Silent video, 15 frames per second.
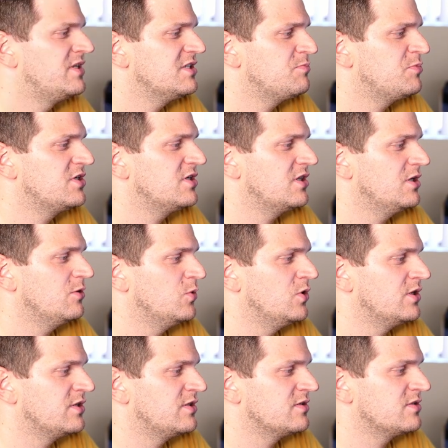this particular
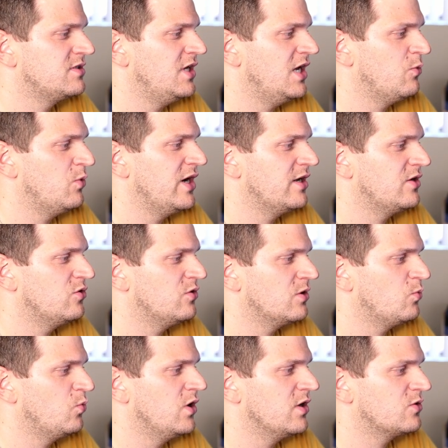one, this D I Y two
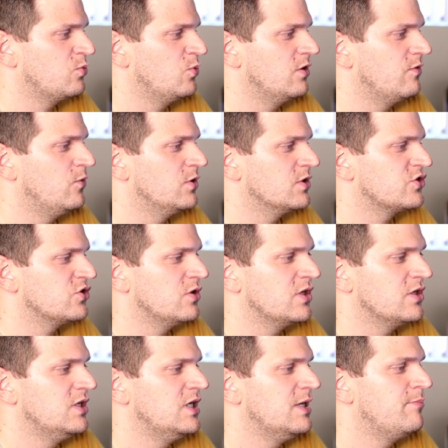hundred watt twelve volt
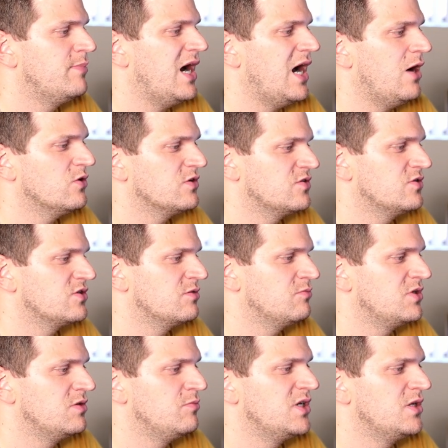solar power system,
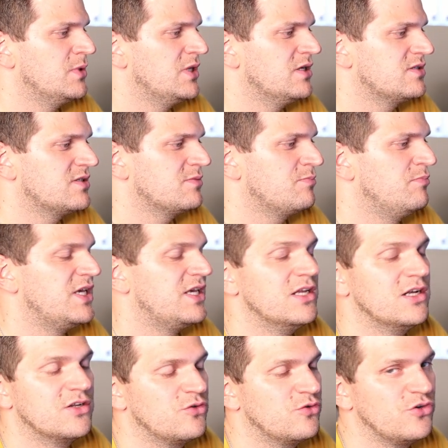the minimalist
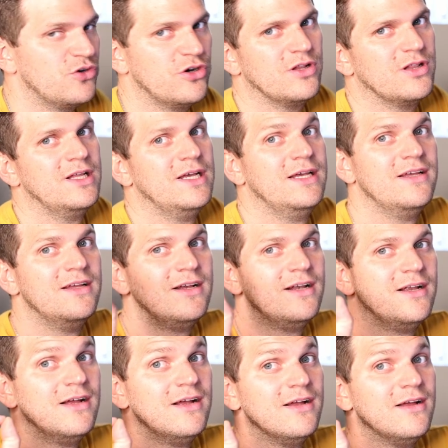beginner tutorial.
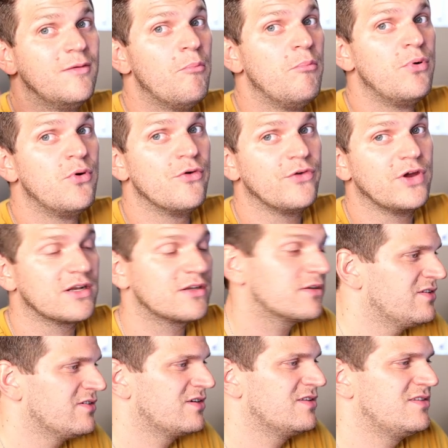Perfect.
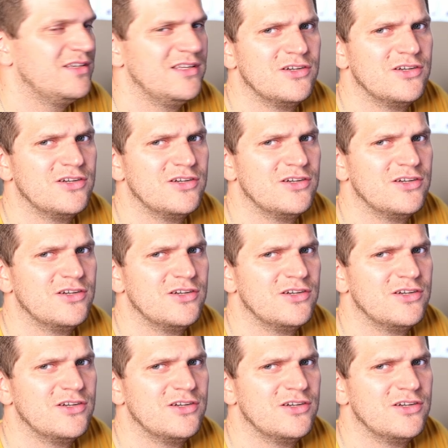As you can see,